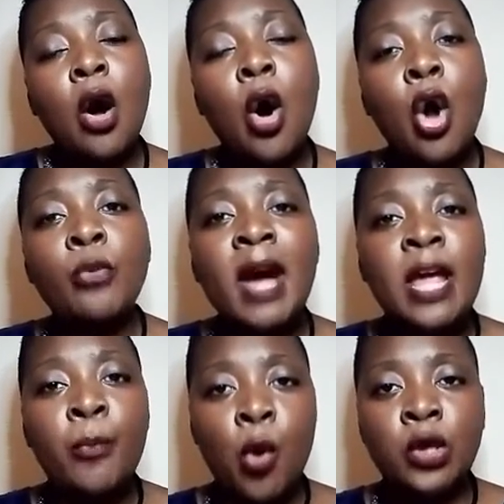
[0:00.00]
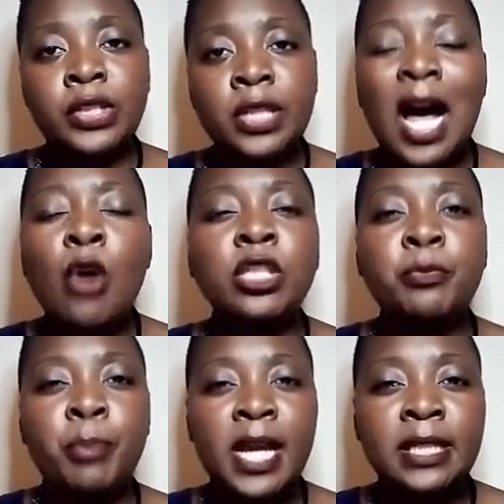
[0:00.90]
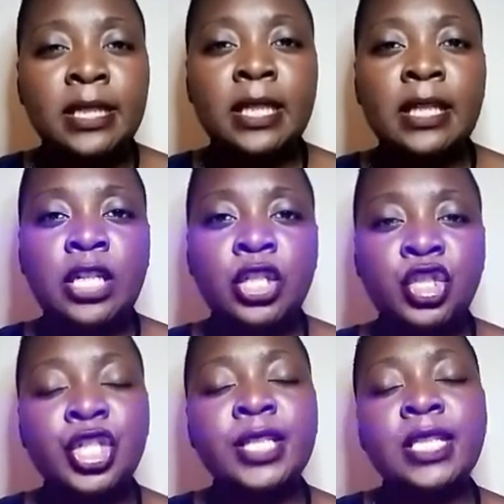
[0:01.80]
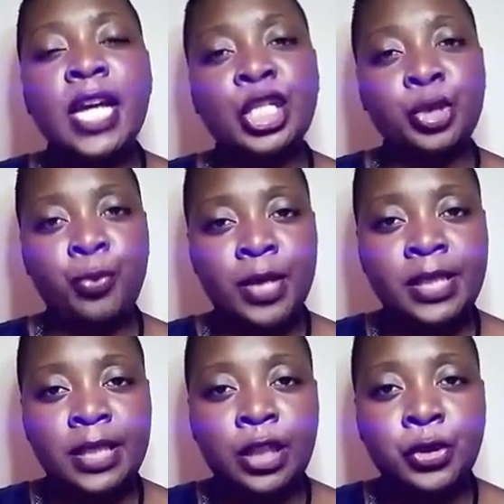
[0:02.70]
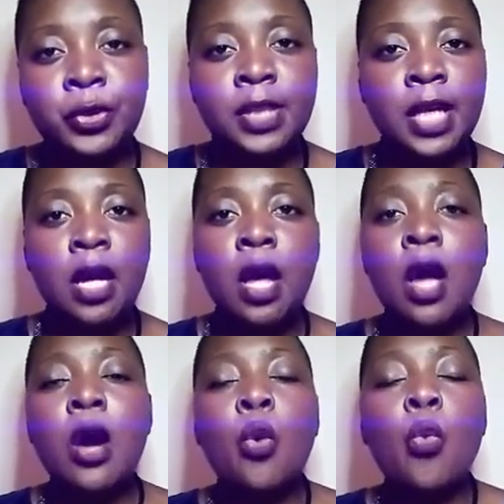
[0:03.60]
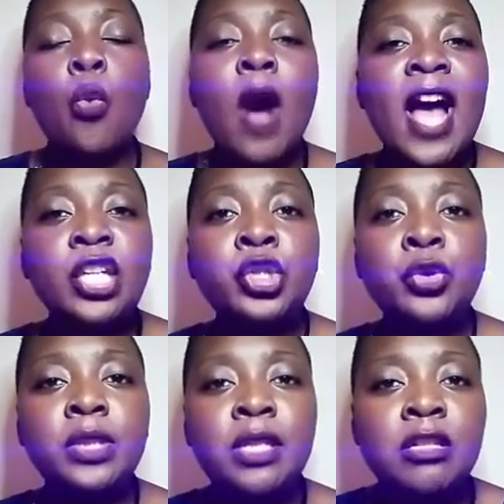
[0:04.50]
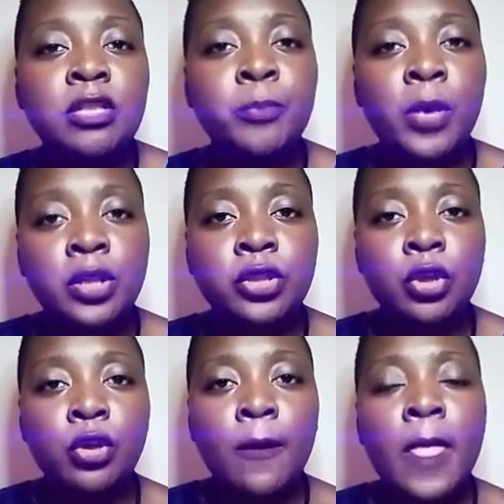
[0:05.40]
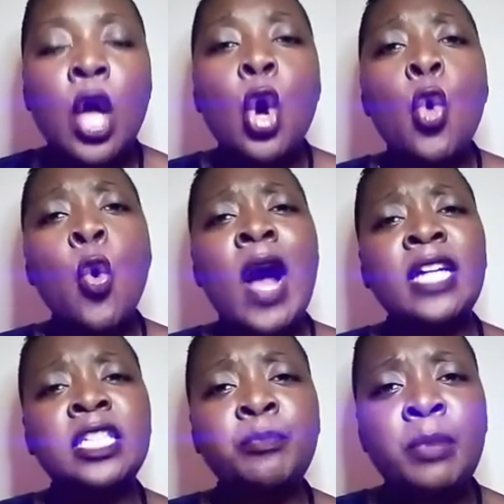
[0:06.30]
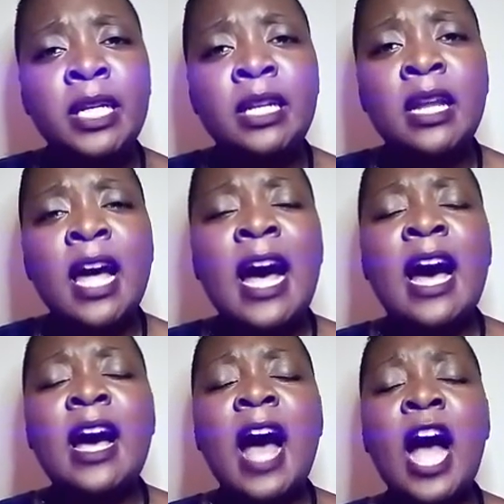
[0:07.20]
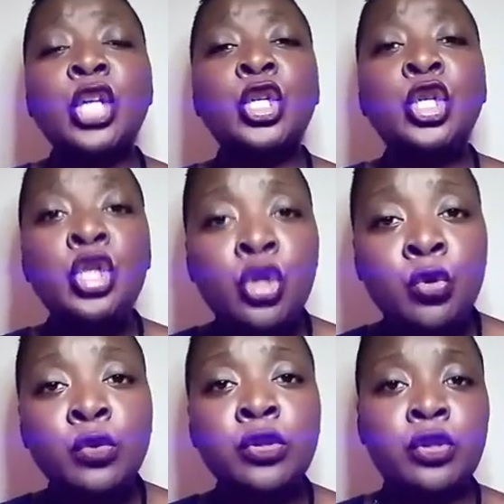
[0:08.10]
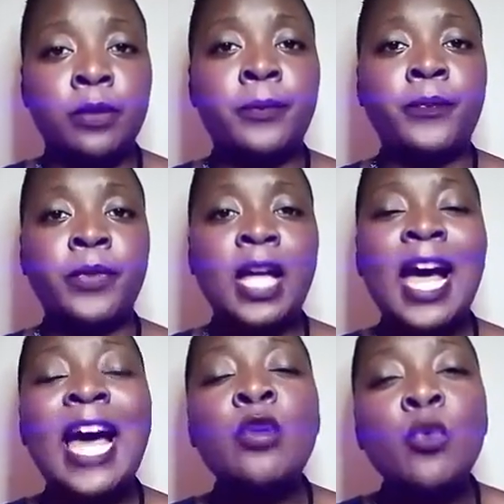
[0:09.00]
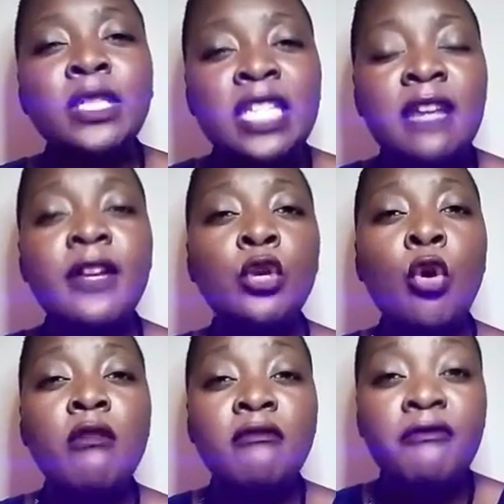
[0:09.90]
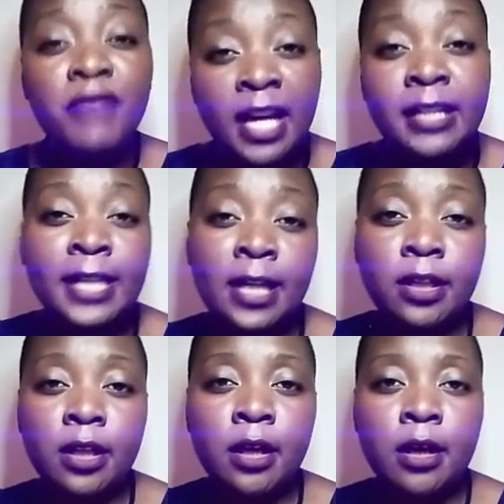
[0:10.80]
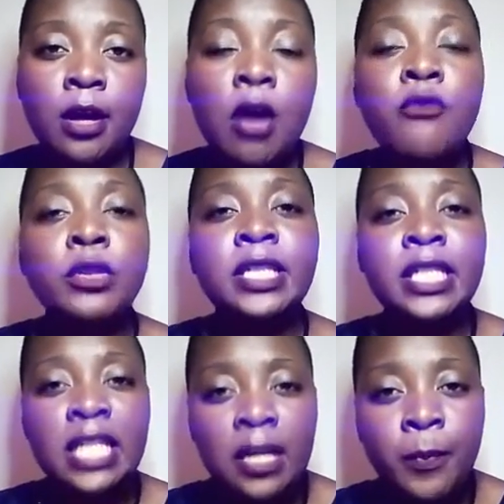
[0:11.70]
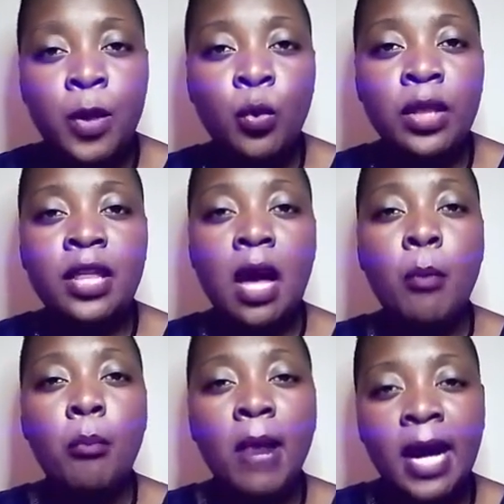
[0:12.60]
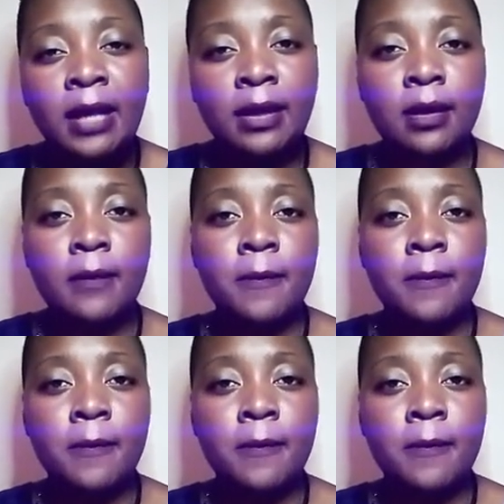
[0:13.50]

On my post, I was basically just expressing to say, why should this person who has been accused and was even convicted for sleeping with a minor